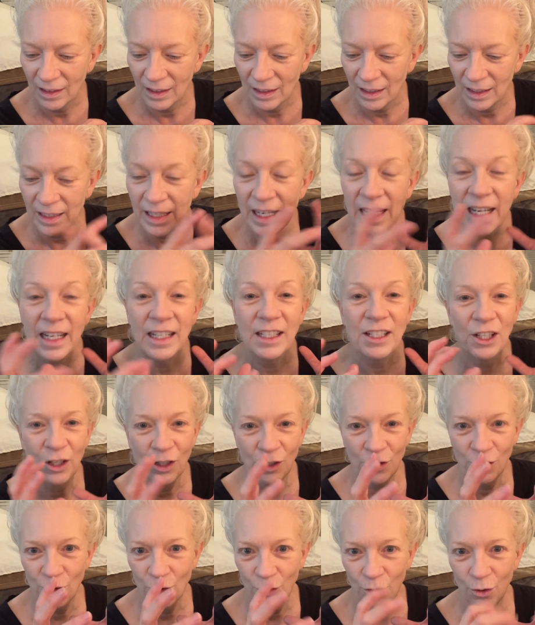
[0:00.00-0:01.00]
need to
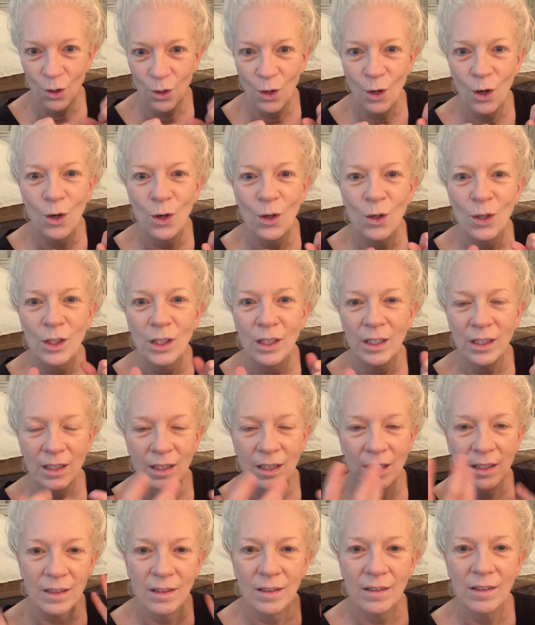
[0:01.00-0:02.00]
control and
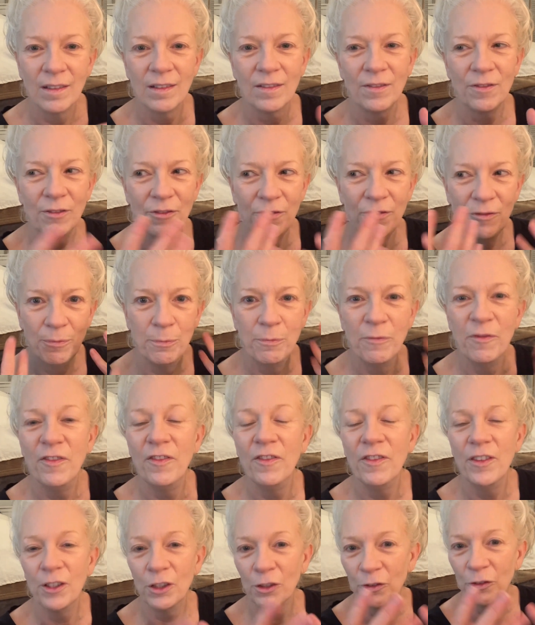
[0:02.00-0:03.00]
to
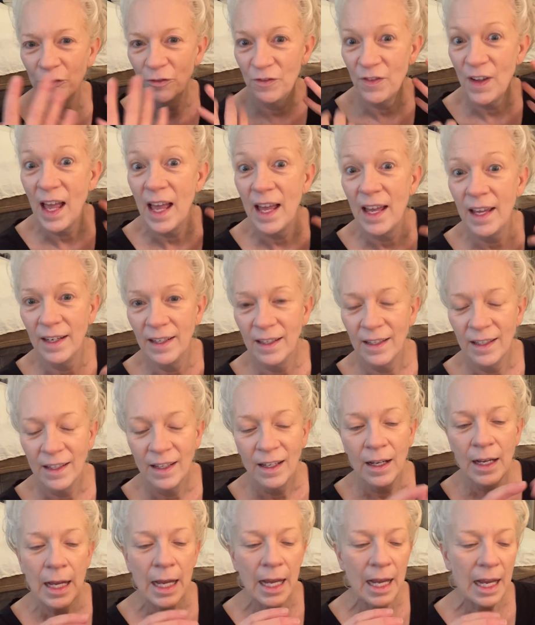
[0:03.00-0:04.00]
feel fed
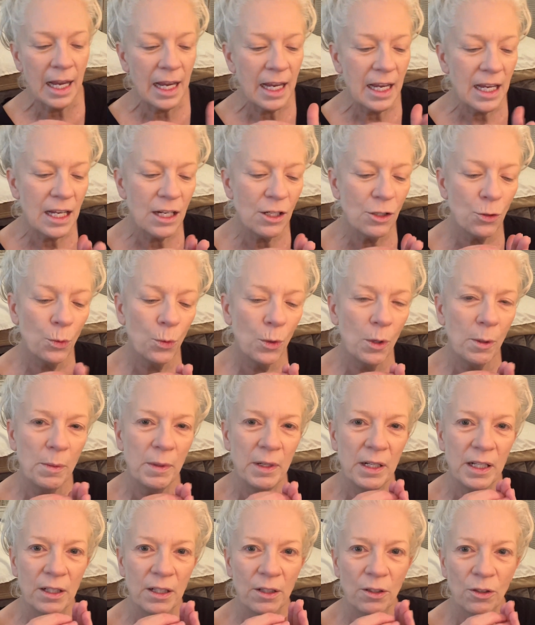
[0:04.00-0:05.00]
each
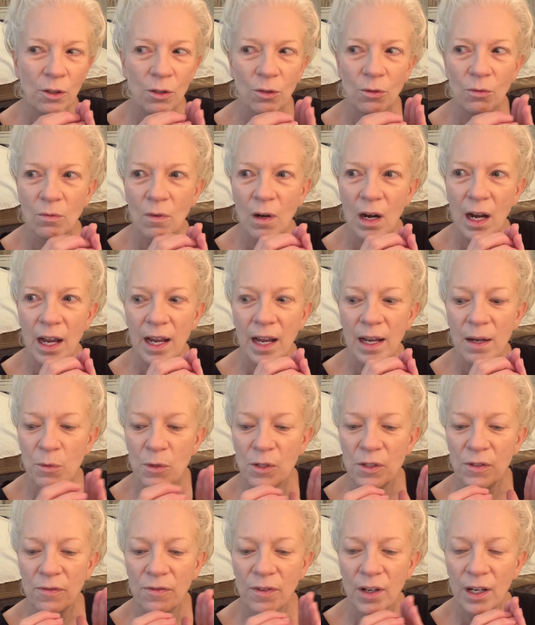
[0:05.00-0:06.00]
woman in her own right
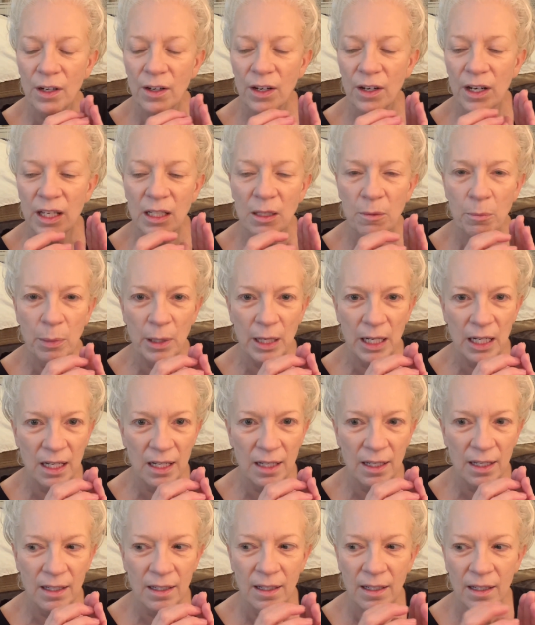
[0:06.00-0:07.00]
was very
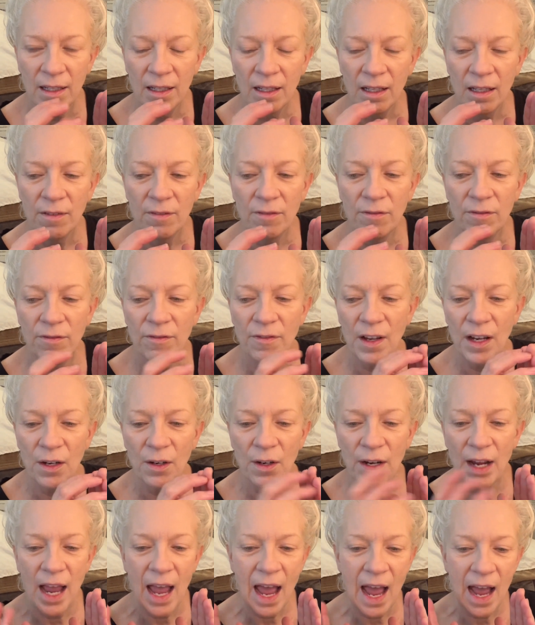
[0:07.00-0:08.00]
independent,
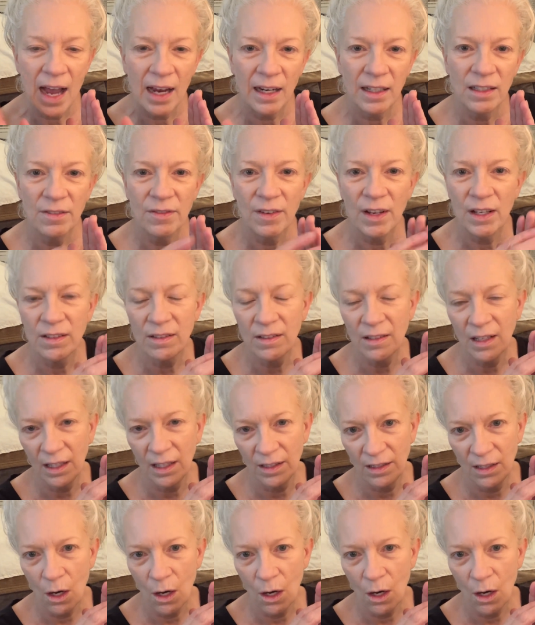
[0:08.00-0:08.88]
very active outside the